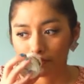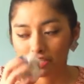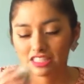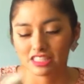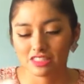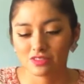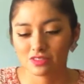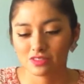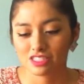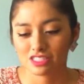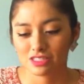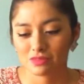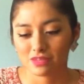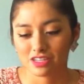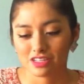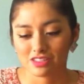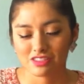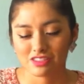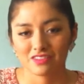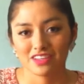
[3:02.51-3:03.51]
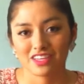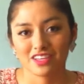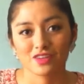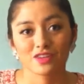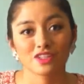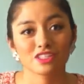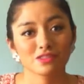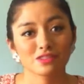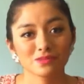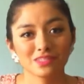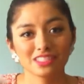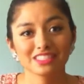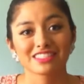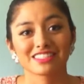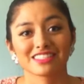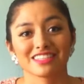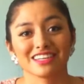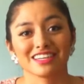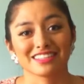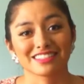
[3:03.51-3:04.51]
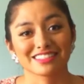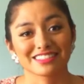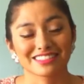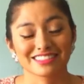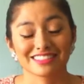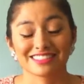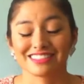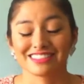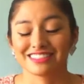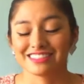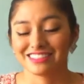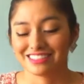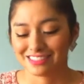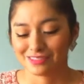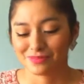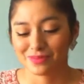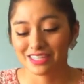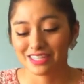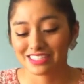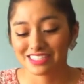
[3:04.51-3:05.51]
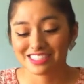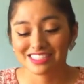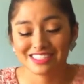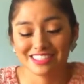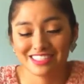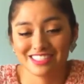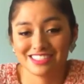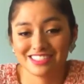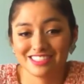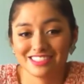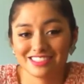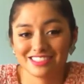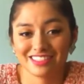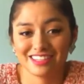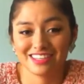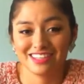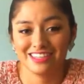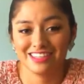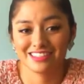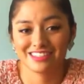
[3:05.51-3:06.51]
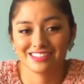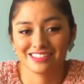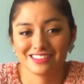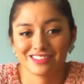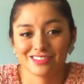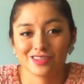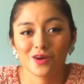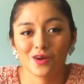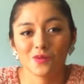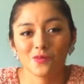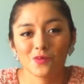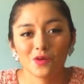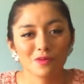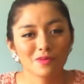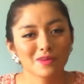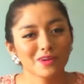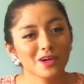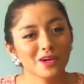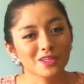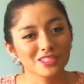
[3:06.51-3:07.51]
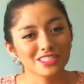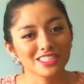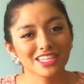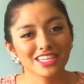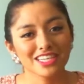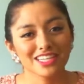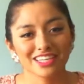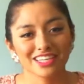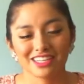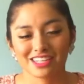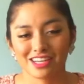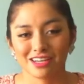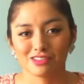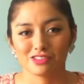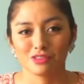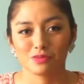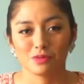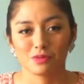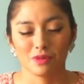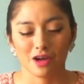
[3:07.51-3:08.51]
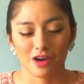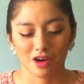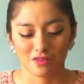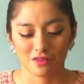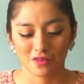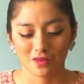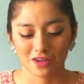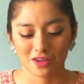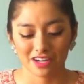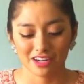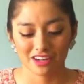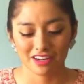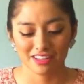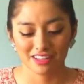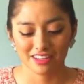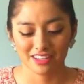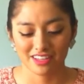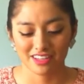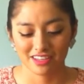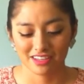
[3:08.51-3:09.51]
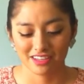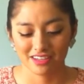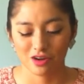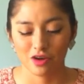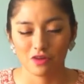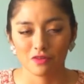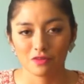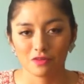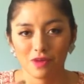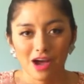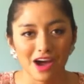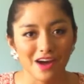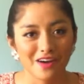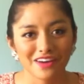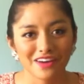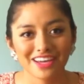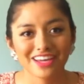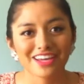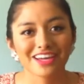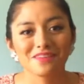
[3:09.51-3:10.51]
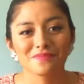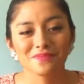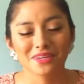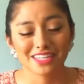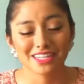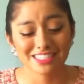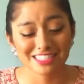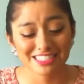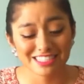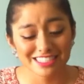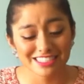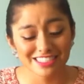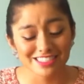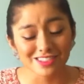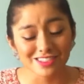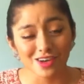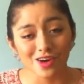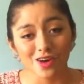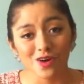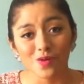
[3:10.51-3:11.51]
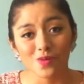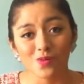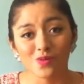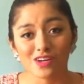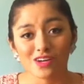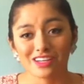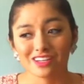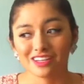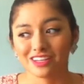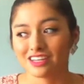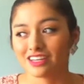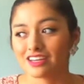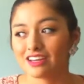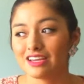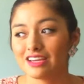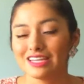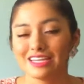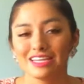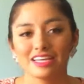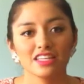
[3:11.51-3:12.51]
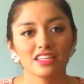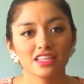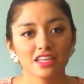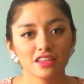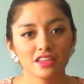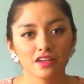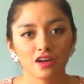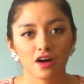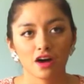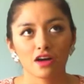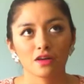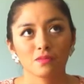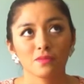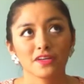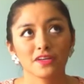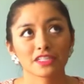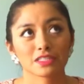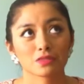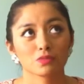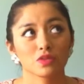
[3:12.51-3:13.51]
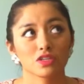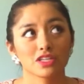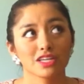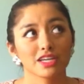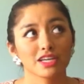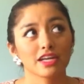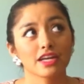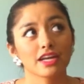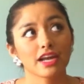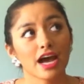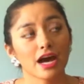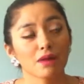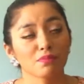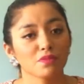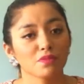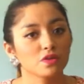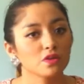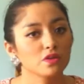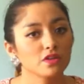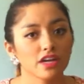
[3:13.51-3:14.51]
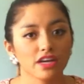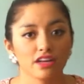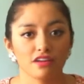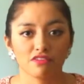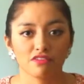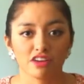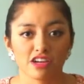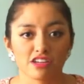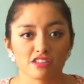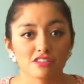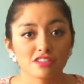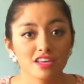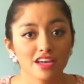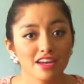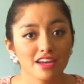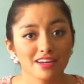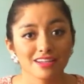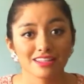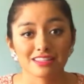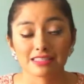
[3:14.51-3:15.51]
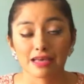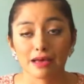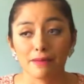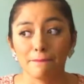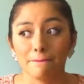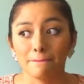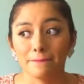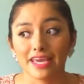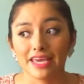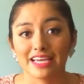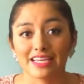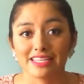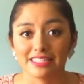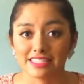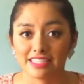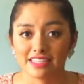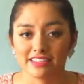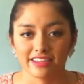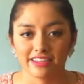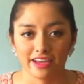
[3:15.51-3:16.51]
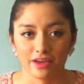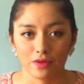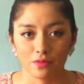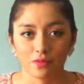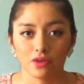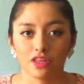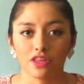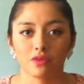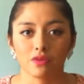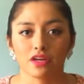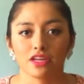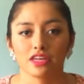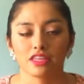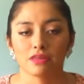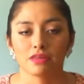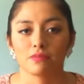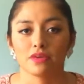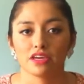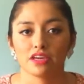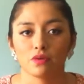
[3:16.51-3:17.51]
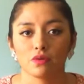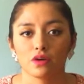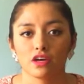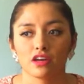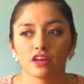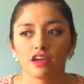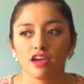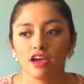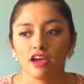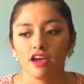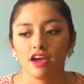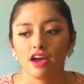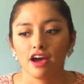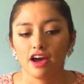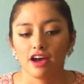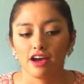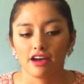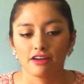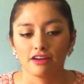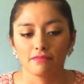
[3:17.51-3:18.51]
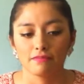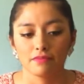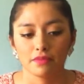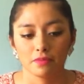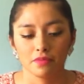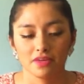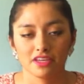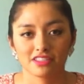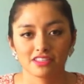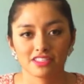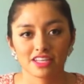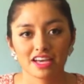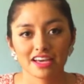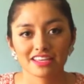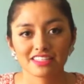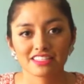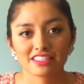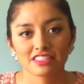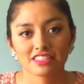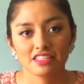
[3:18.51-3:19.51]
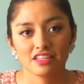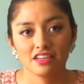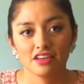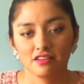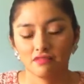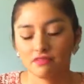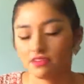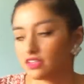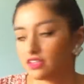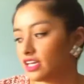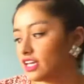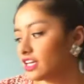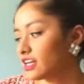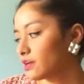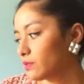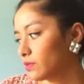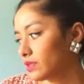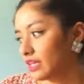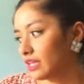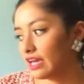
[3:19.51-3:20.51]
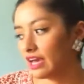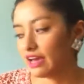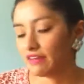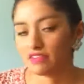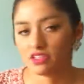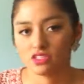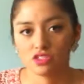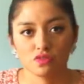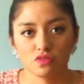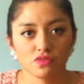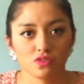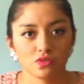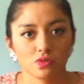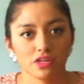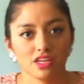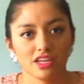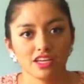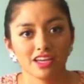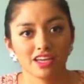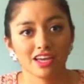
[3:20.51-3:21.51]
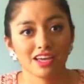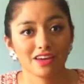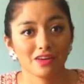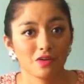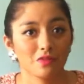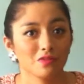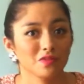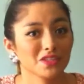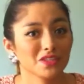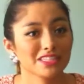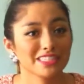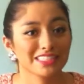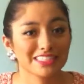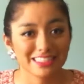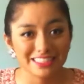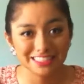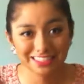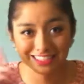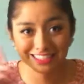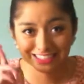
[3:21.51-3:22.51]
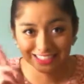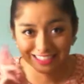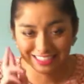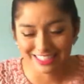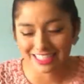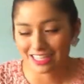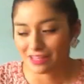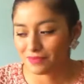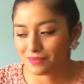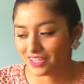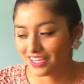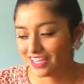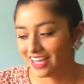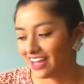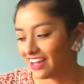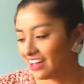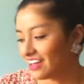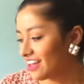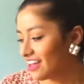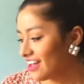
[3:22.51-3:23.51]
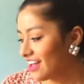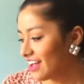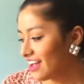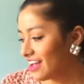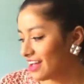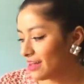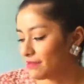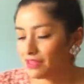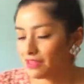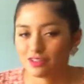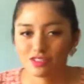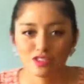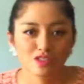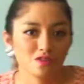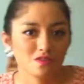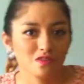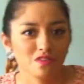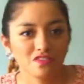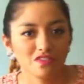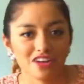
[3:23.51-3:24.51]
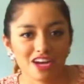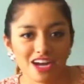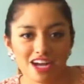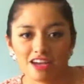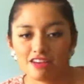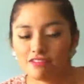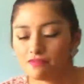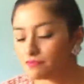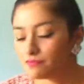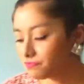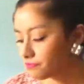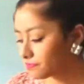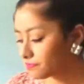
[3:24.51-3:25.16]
And this one just smells of like Christmas and like spices, and it's just like so warm and cozy, like not super powerful or like overpowering, but it's just so good. And the other autumn one is more like an apple kind of fresh scent, and it's amazing. Like I really want to get the big one, um, the big size, for later when they have the two for twenty again, hopefully. But yeah, um, that was two for five.